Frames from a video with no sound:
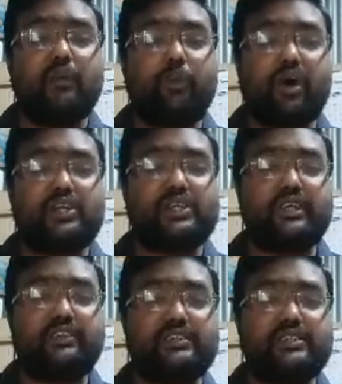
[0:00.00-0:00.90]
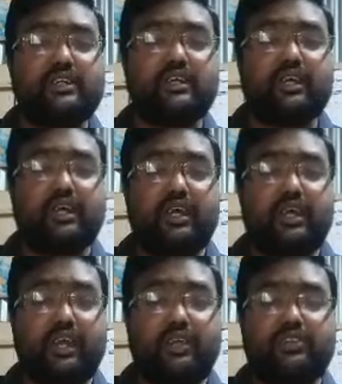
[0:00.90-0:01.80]
Persians,
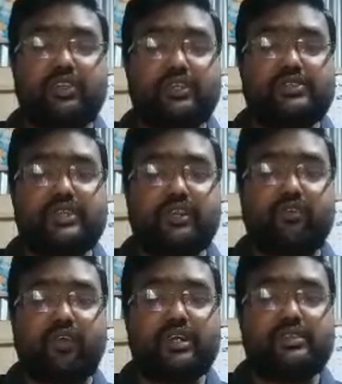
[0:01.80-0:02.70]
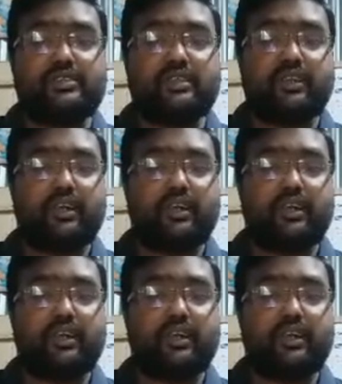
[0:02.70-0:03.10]
Indians, and Greeks.